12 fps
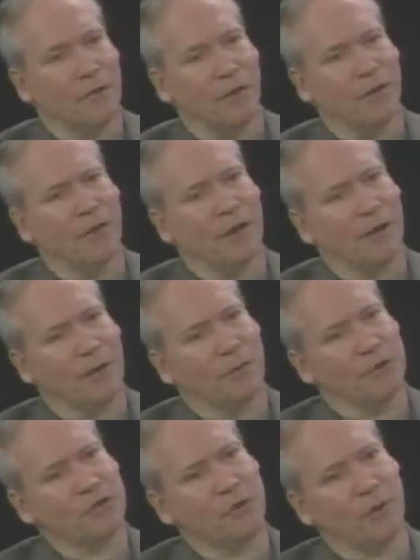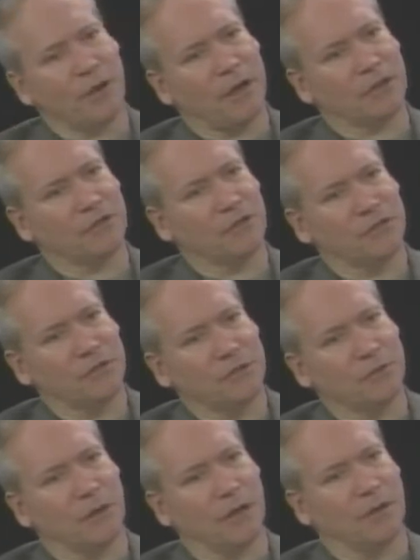Phil, what's your reaction
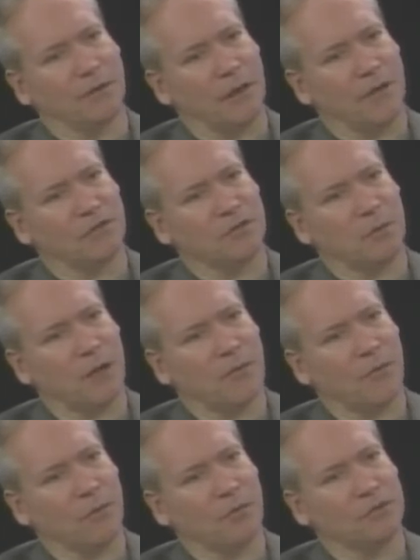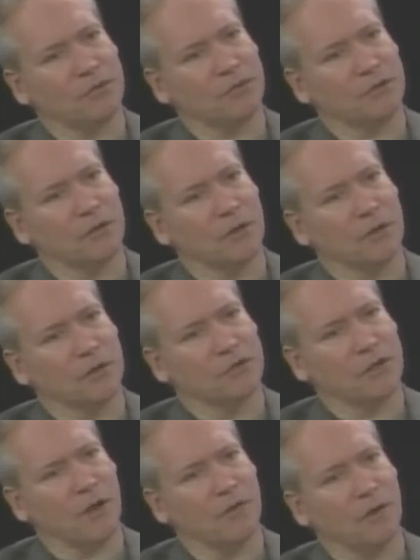to Alex's platform position? Good
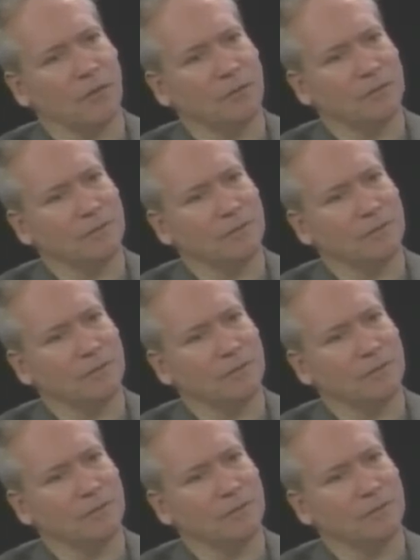stuff, huh?